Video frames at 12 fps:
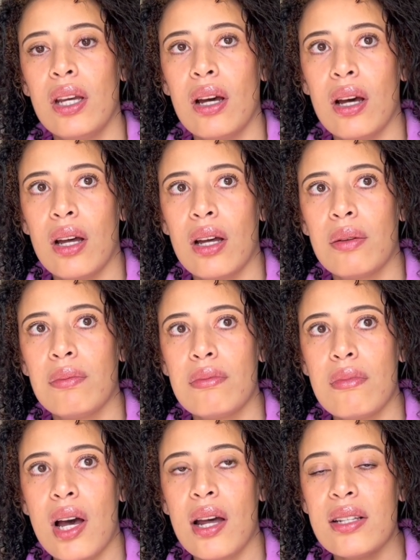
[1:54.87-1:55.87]

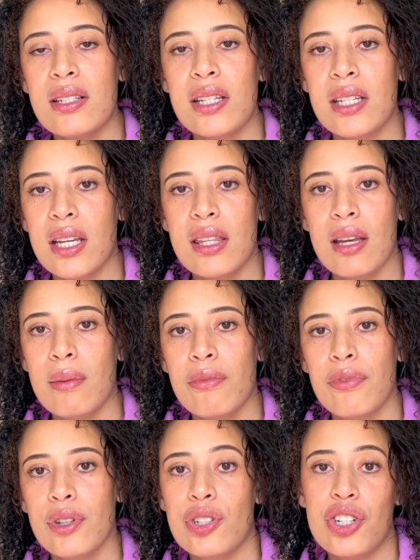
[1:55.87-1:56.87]
honestly get them
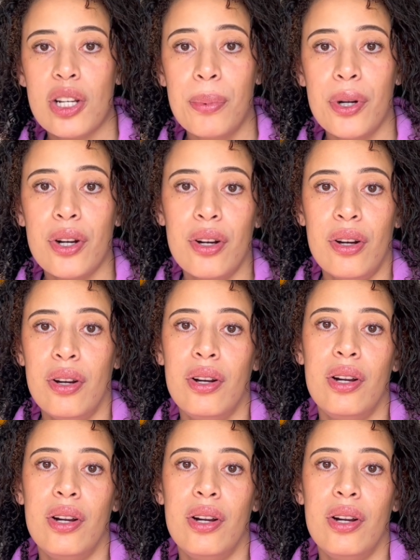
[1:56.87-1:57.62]
for cheaper